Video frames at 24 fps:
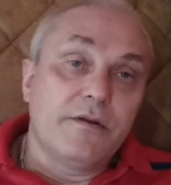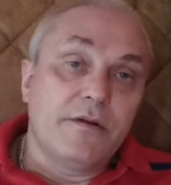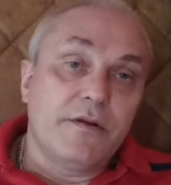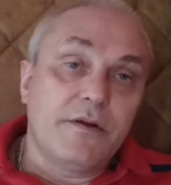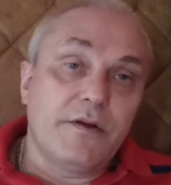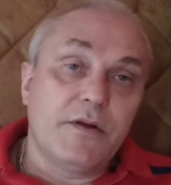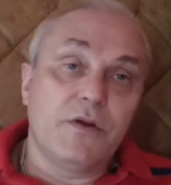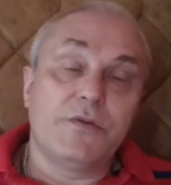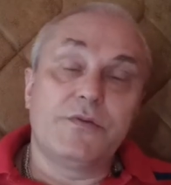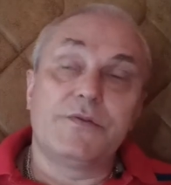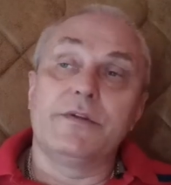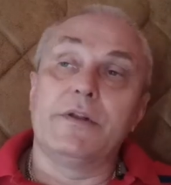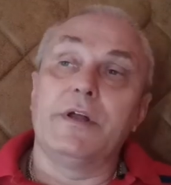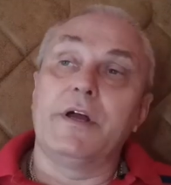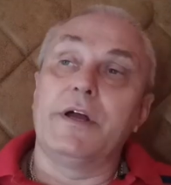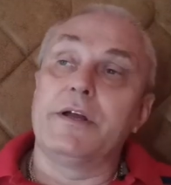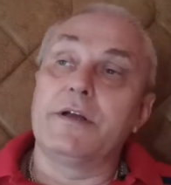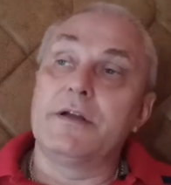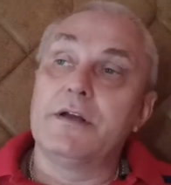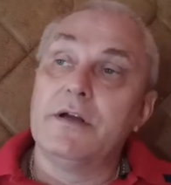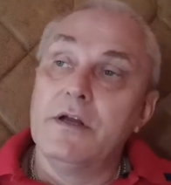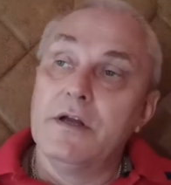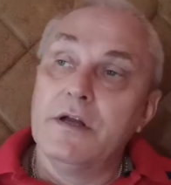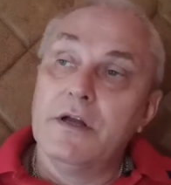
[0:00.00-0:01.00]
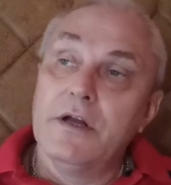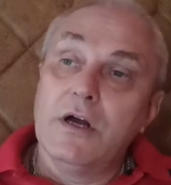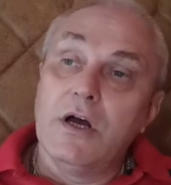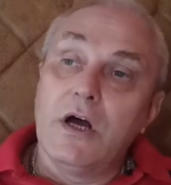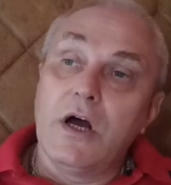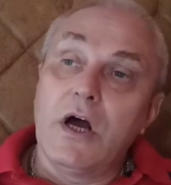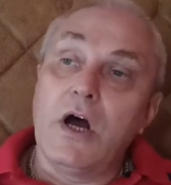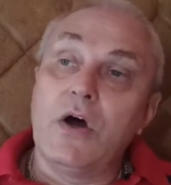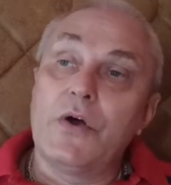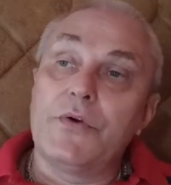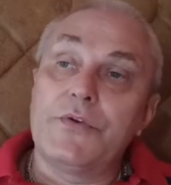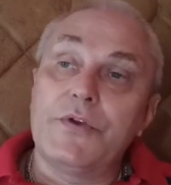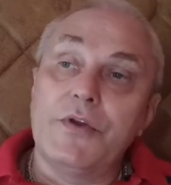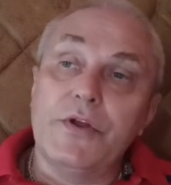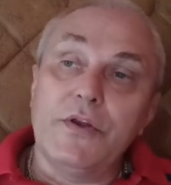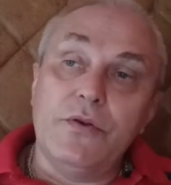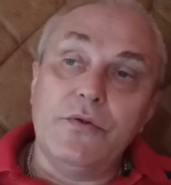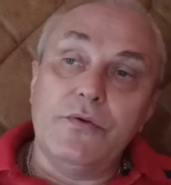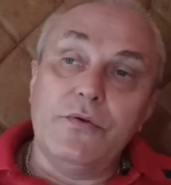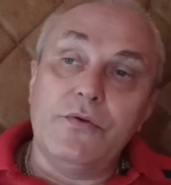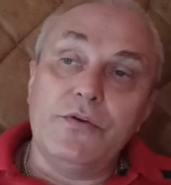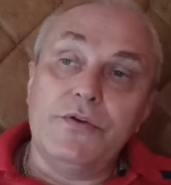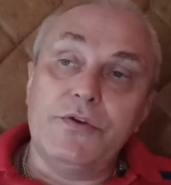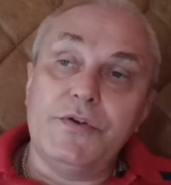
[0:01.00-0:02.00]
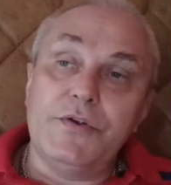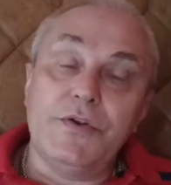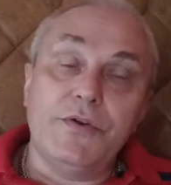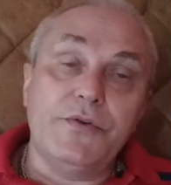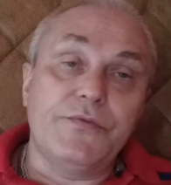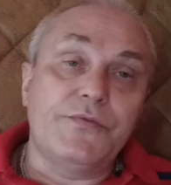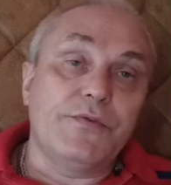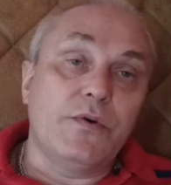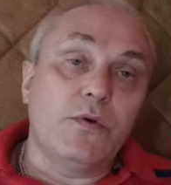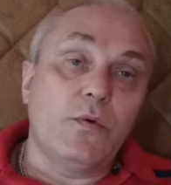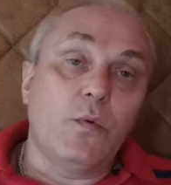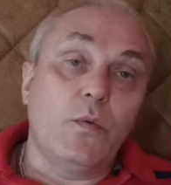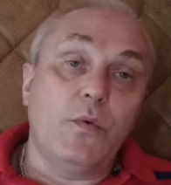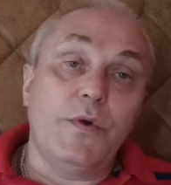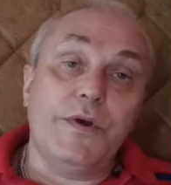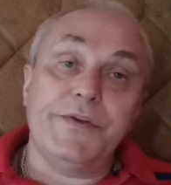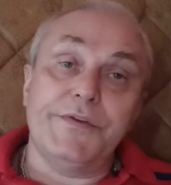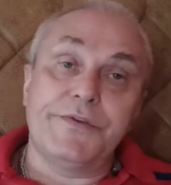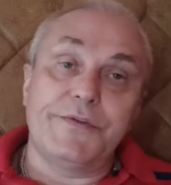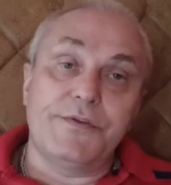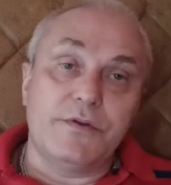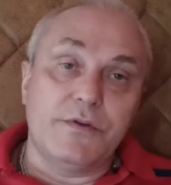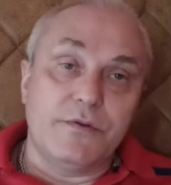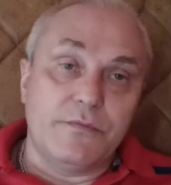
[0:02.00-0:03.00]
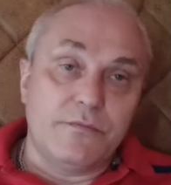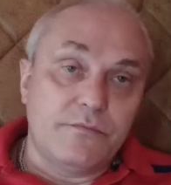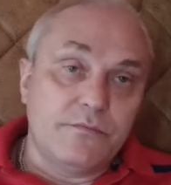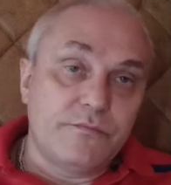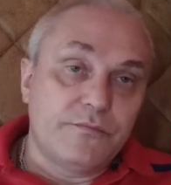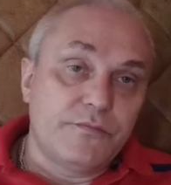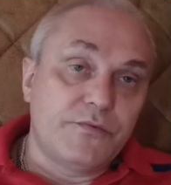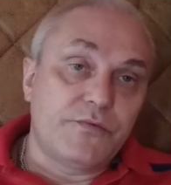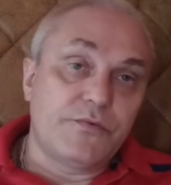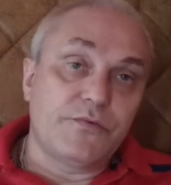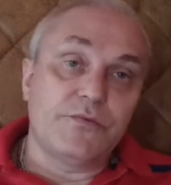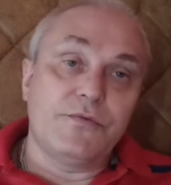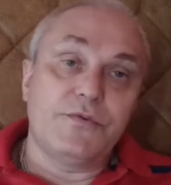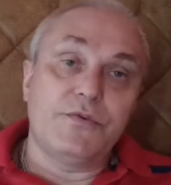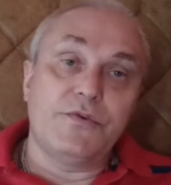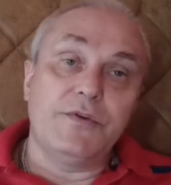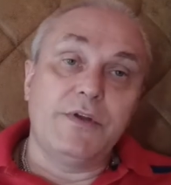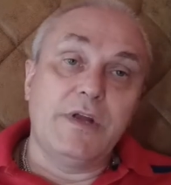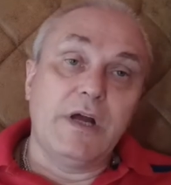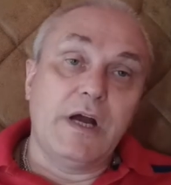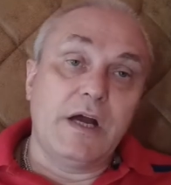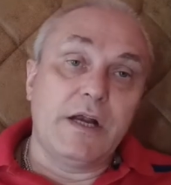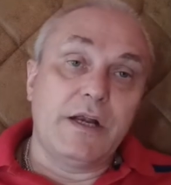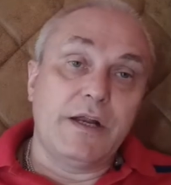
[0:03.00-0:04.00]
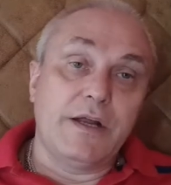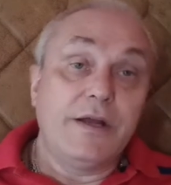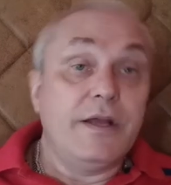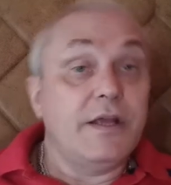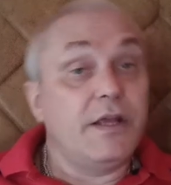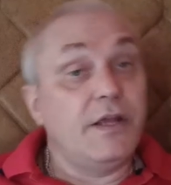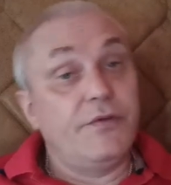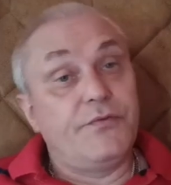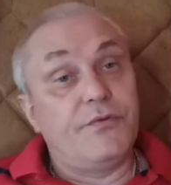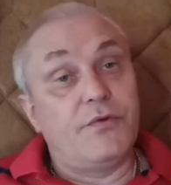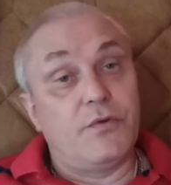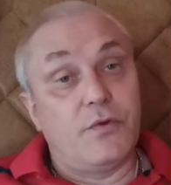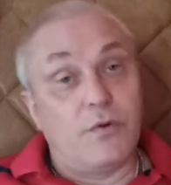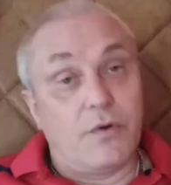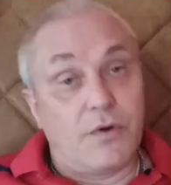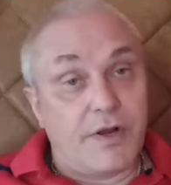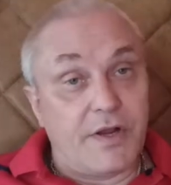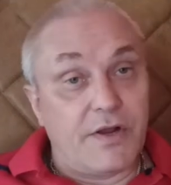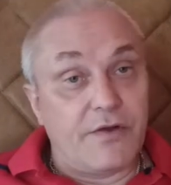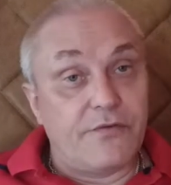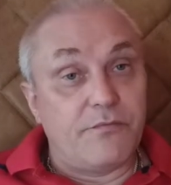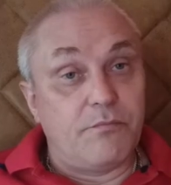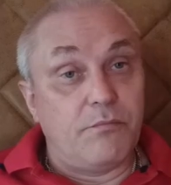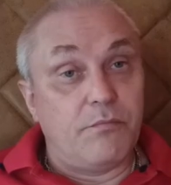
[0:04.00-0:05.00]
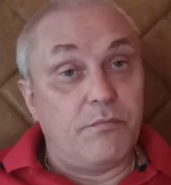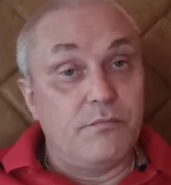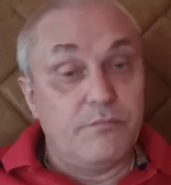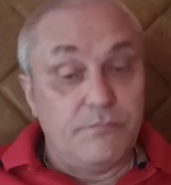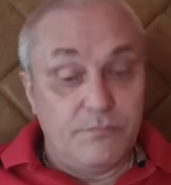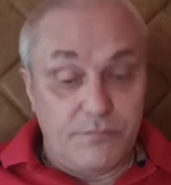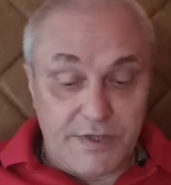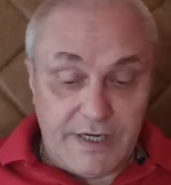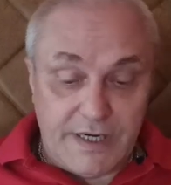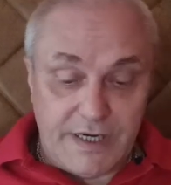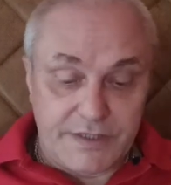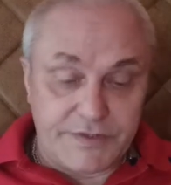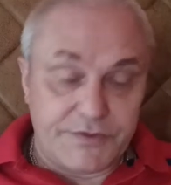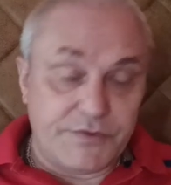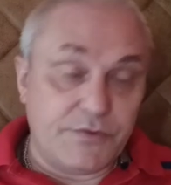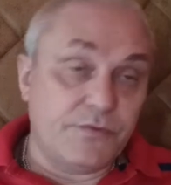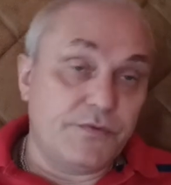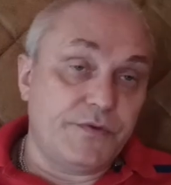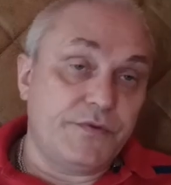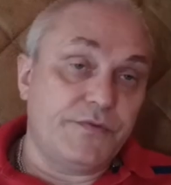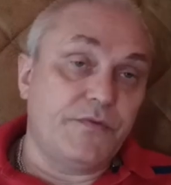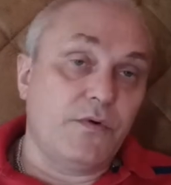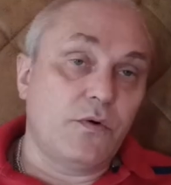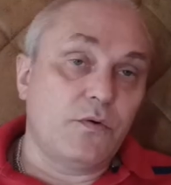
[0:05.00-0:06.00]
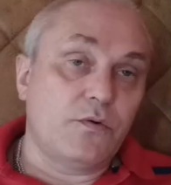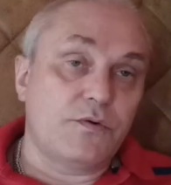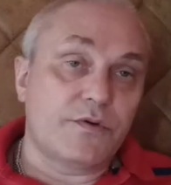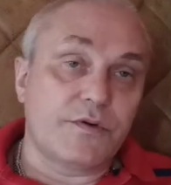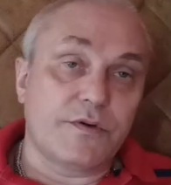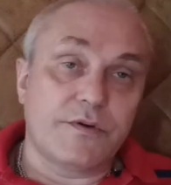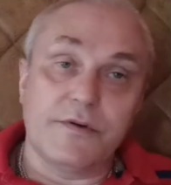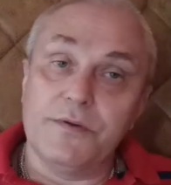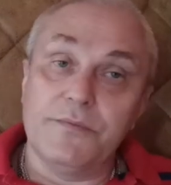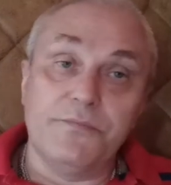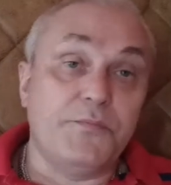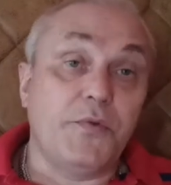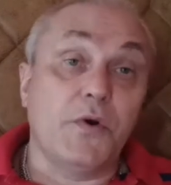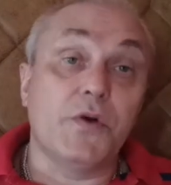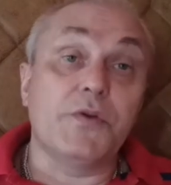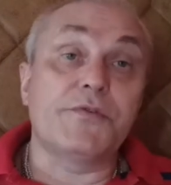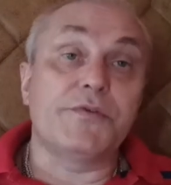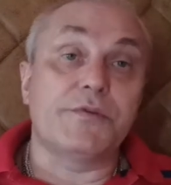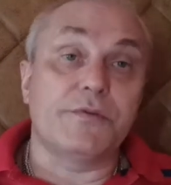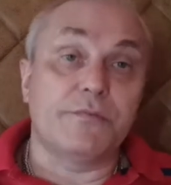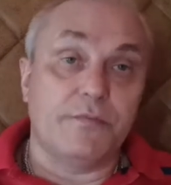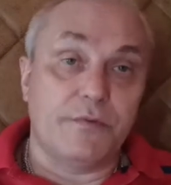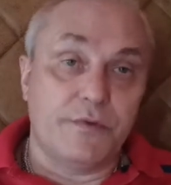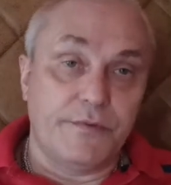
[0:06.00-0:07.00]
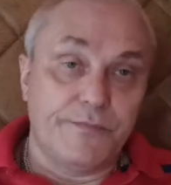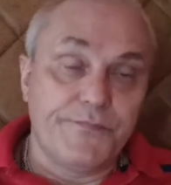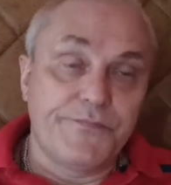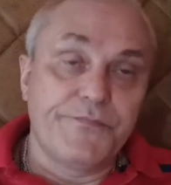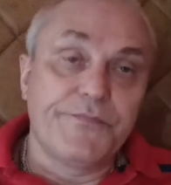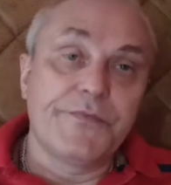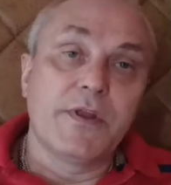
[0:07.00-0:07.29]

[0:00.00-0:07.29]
You know, it's like, how can you achieve wisdom through jnana if you don't have bhakti or devotion? Impossible.